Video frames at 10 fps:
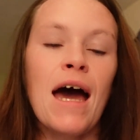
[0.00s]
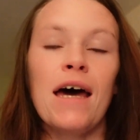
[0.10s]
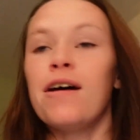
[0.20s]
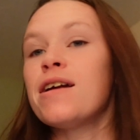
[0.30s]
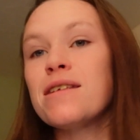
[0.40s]

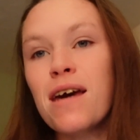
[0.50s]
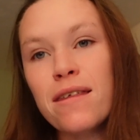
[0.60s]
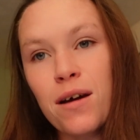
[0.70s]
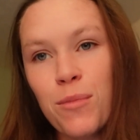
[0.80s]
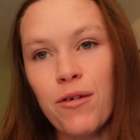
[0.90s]
And honestly, I
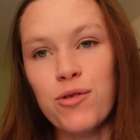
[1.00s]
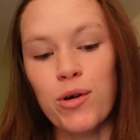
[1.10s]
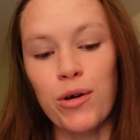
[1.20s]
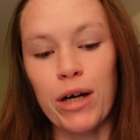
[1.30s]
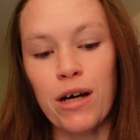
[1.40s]
think I'm off to
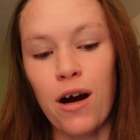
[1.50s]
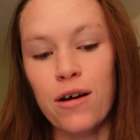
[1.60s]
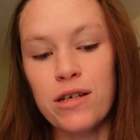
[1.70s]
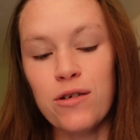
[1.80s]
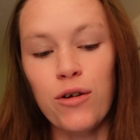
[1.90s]
a
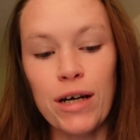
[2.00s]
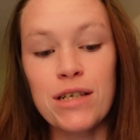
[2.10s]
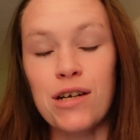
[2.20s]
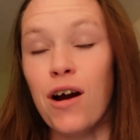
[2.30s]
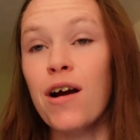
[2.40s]
great
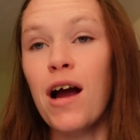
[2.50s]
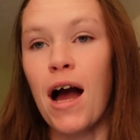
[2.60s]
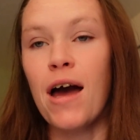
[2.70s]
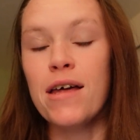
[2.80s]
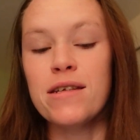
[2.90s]
start.
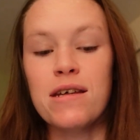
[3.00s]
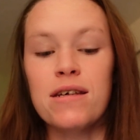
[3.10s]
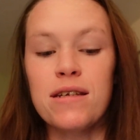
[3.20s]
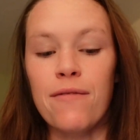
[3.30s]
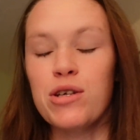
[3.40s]
It's
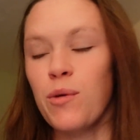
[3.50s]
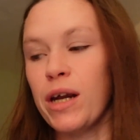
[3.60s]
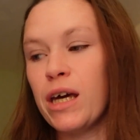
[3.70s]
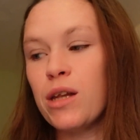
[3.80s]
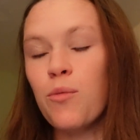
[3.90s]

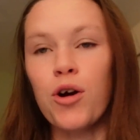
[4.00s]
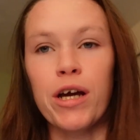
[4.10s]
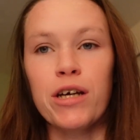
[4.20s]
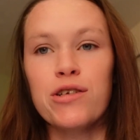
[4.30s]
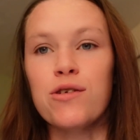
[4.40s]
7:20 in the
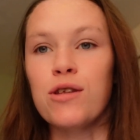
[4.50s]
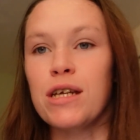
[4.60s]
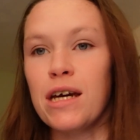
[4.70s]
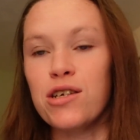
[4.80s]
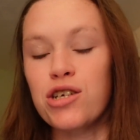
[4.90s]
morning, so the
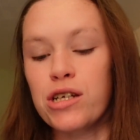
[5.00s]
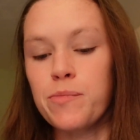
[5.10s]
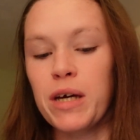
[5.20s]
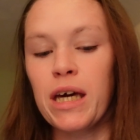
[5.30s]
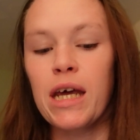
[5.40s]
day is just
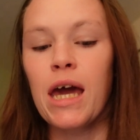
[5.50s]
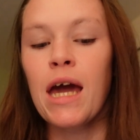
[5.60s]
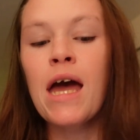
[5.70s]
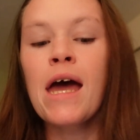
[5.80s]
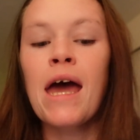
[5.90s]
beginning.
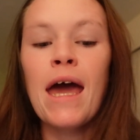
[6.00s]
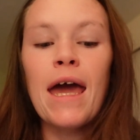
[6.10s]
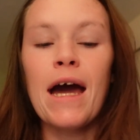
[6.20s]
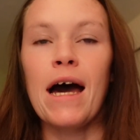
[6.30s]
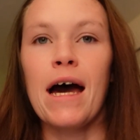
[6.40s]

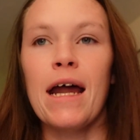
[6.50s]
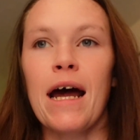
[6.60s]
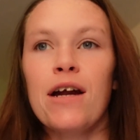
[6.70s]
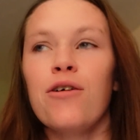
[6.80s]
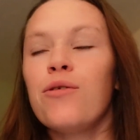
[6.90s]
And
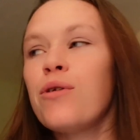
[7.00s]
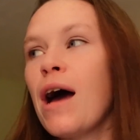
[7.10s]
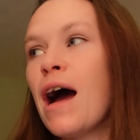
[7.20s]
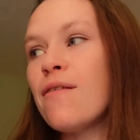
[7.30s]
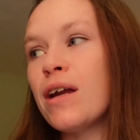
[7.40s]
I don't
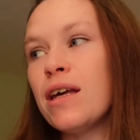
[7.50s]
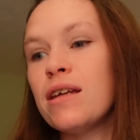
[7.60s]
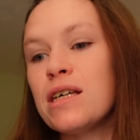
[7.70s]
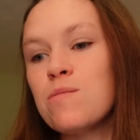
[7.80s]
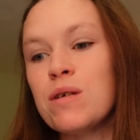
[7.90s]
have
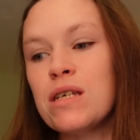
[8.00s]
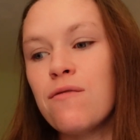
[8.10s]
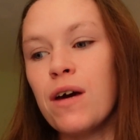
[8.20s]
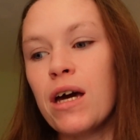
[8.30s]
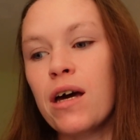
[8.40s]
anything
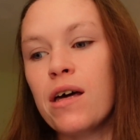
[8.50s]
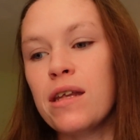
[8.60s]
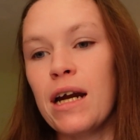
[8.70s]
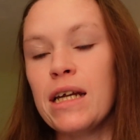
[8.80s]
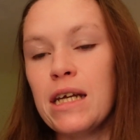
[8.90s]
specific
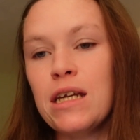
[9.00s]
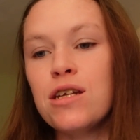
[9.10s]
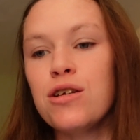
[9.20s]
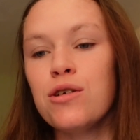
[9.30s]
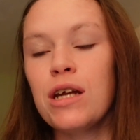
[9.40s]
that I need to
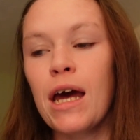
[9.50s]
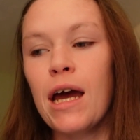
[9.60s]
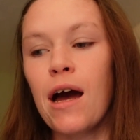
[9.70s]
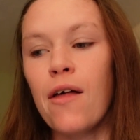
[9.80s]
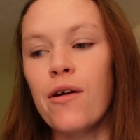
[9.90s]
do
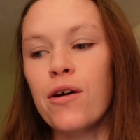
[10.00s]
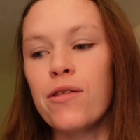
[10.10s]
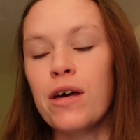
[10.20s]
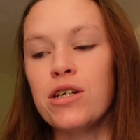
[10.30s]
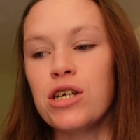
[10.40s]
today other
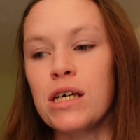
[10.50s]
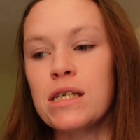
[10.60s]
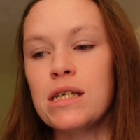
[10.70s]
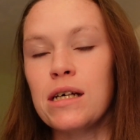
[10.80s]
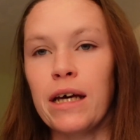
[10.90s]
than
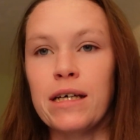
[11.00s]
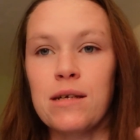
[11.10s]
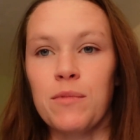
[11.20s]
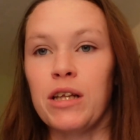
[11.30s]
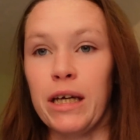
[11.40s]
just like
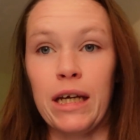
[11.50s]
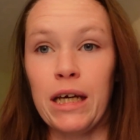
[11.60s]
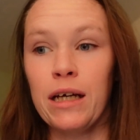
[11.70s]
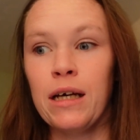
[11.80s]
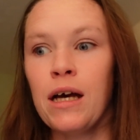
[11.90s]
some cleaning.